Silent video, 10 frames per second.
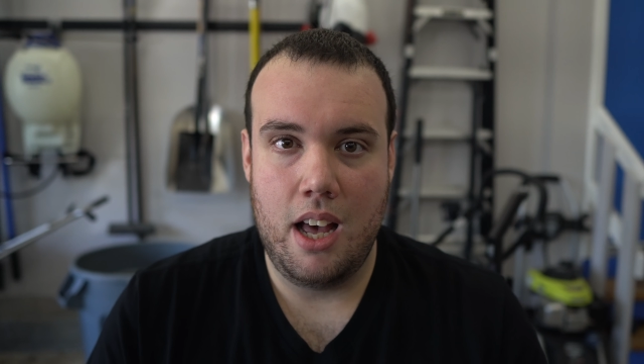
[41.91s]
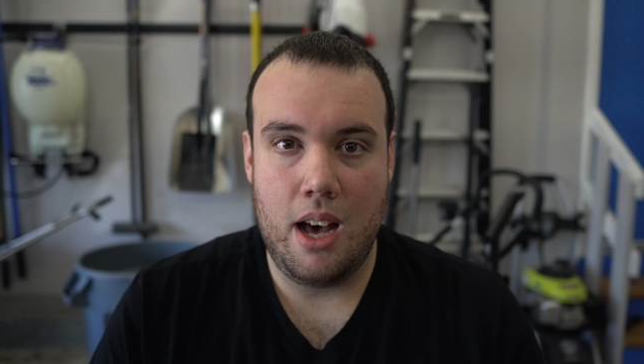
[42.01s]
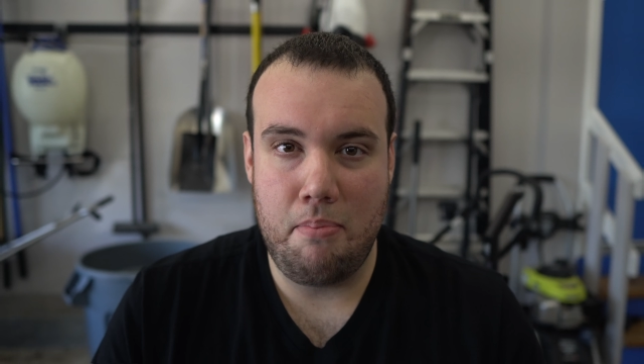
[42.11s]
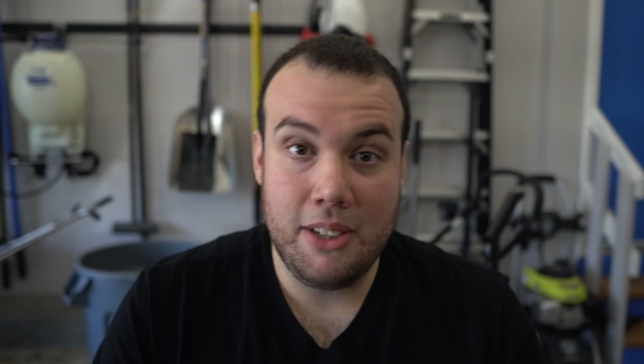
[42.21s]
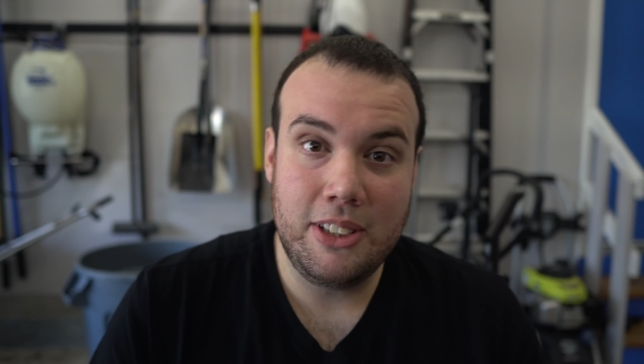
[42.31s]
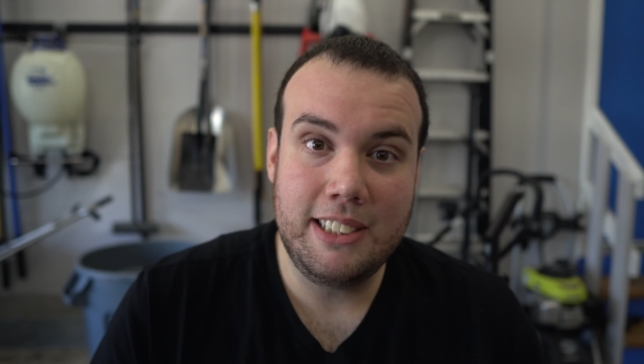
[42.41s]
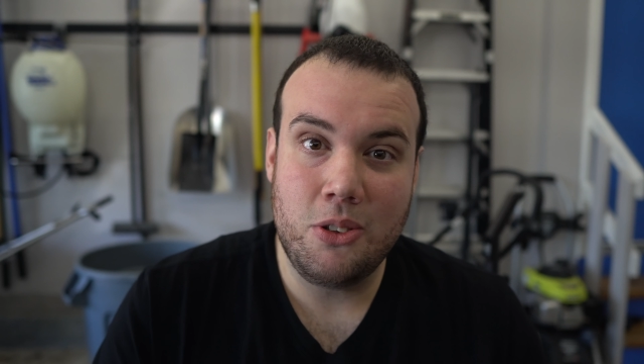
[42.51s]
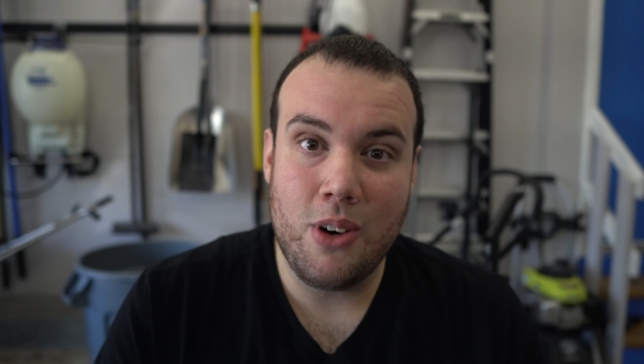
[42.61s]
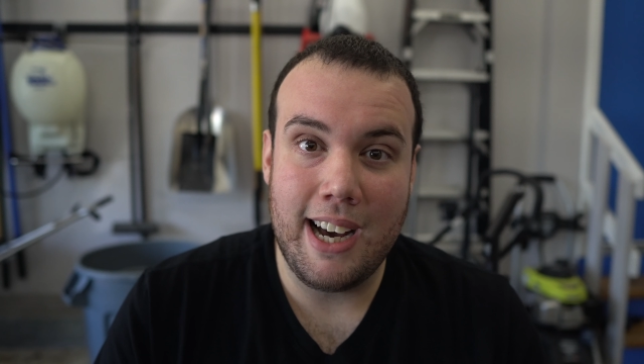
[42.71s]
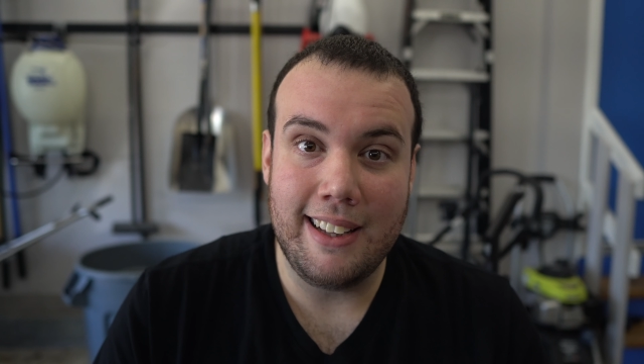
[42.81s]
A big
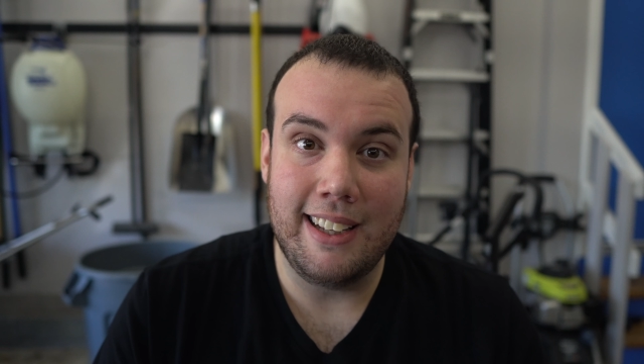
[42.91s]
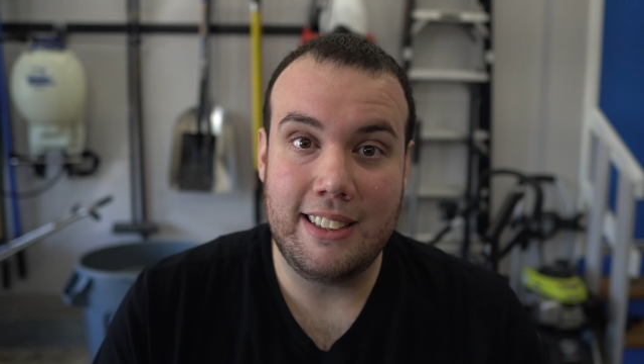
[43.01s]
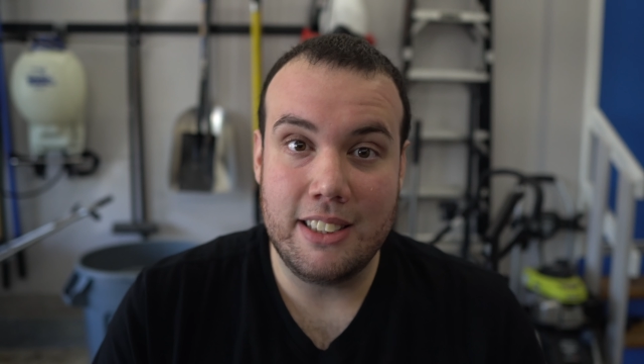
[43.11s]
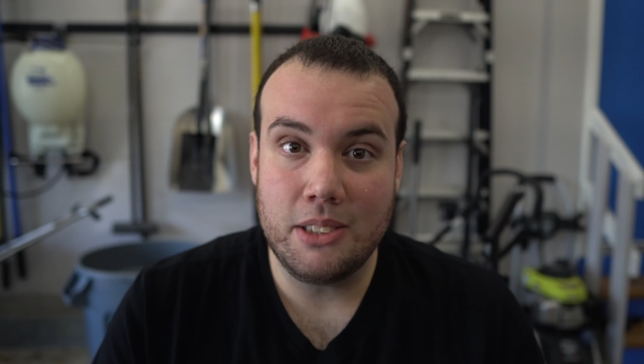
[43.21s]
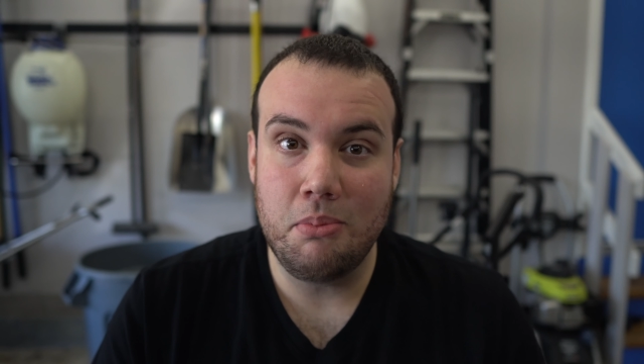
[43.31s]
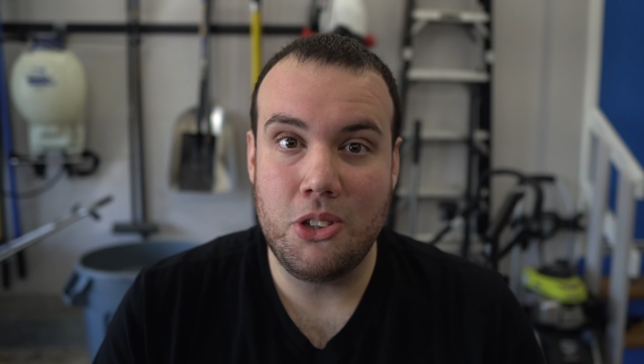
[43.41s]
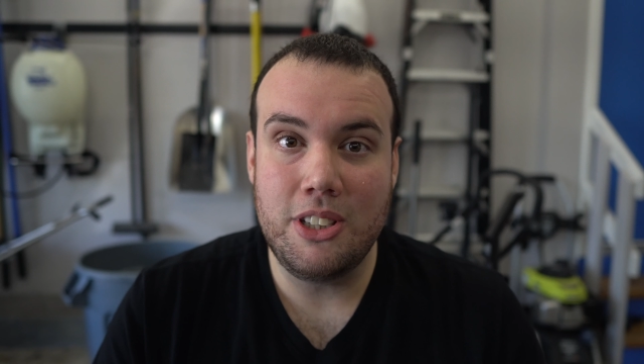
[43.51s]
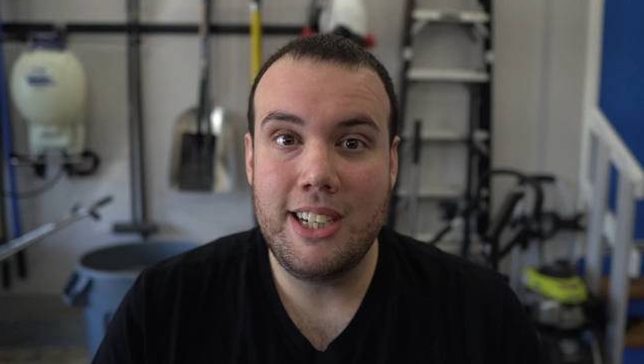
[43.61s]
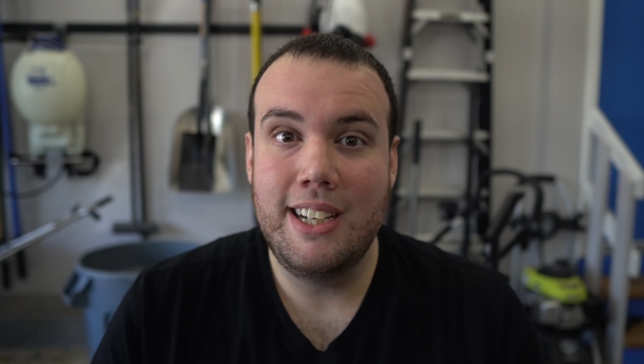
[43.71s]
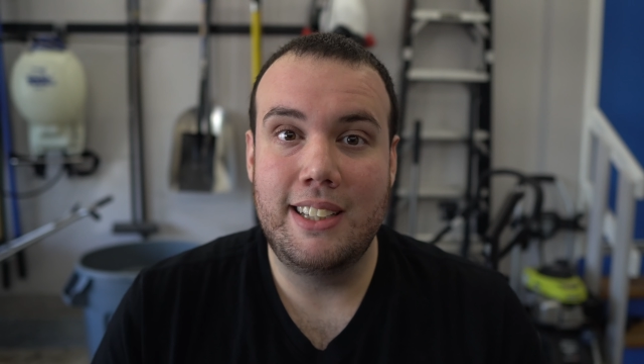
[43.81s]
reason why I like this
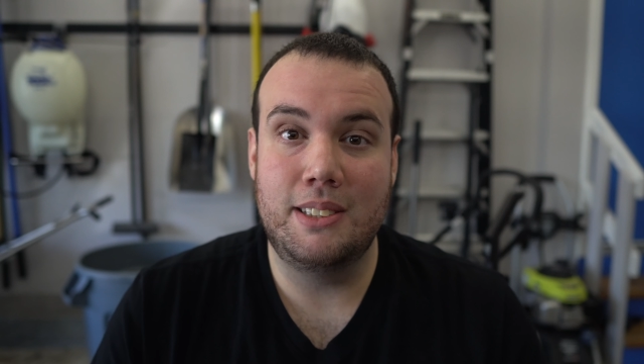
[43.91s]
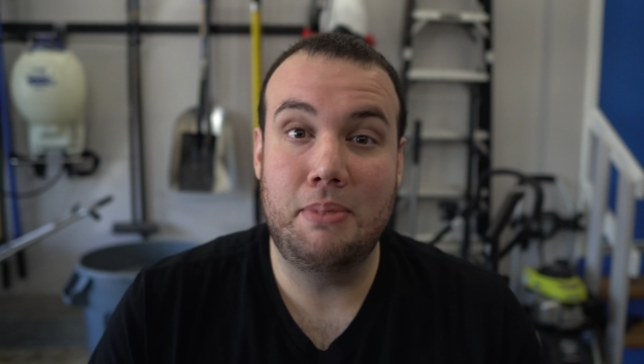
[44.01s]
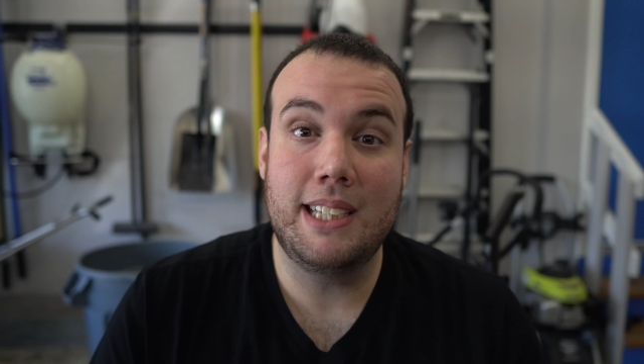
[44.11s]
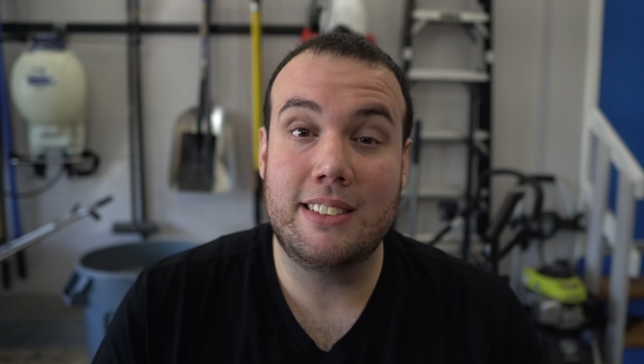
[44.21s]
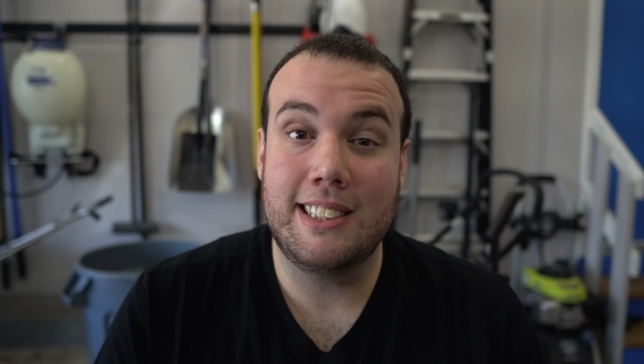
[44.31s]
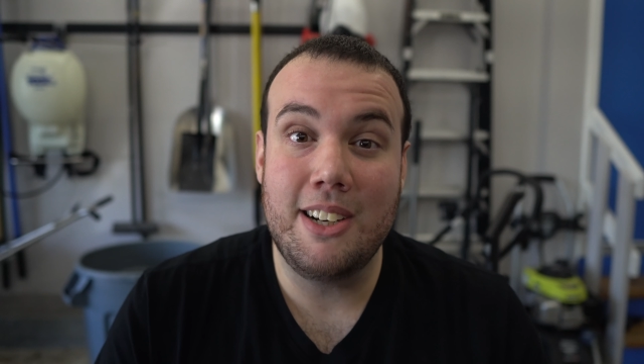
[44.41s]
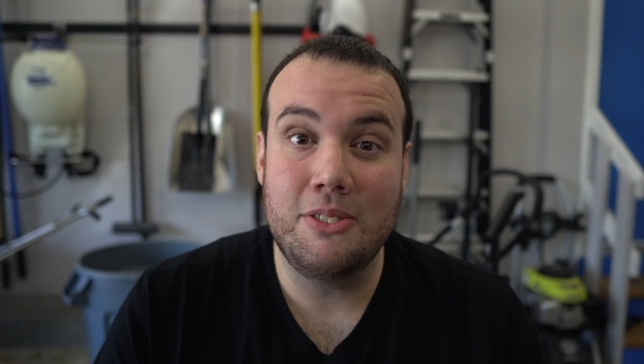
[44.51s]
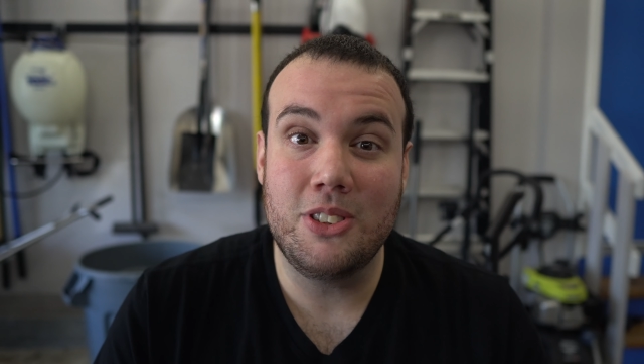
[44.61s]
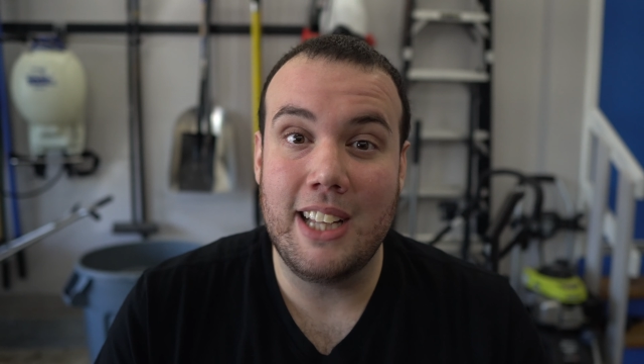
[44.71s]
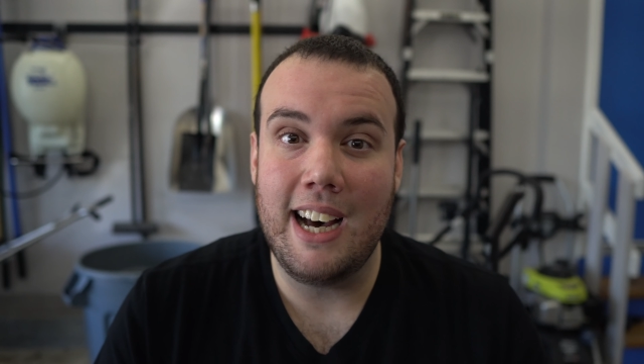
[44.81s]
mower is because it
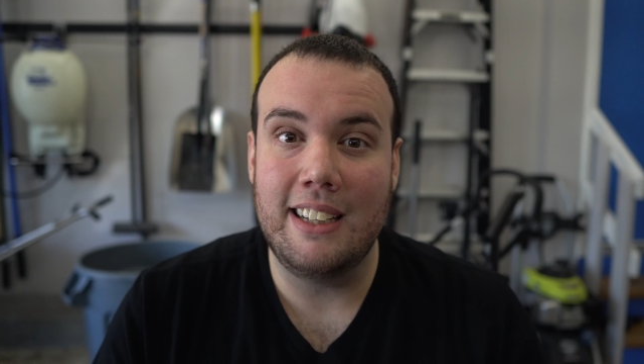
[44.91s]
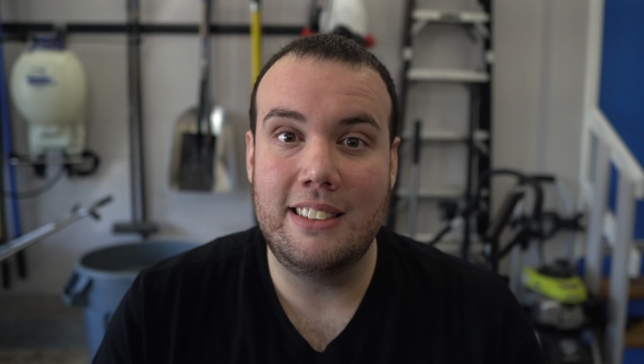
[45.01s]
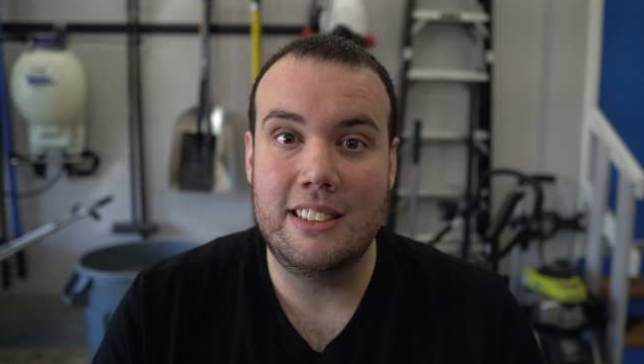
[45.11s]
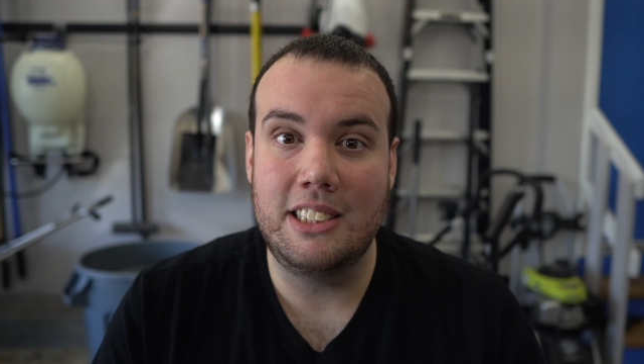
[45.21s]
comes with Honda's